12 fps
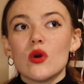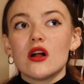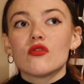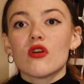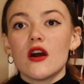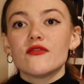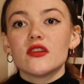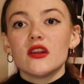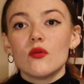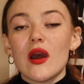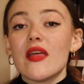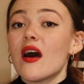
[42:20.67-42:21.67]
well crafted
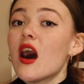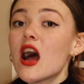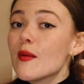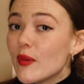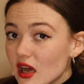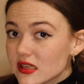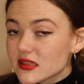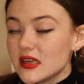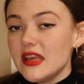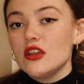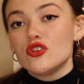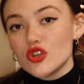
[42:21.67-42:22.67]
in a way that I
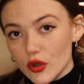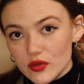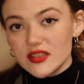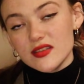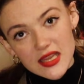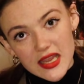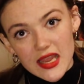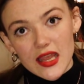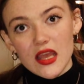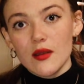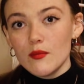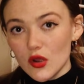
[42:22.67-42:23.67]
personally don't
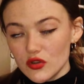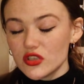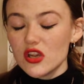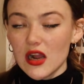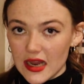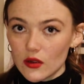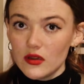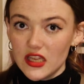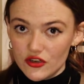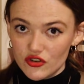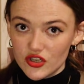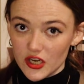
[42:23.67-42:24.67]
see in most young adult
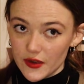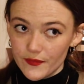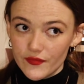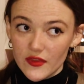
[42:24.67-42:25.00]
literature.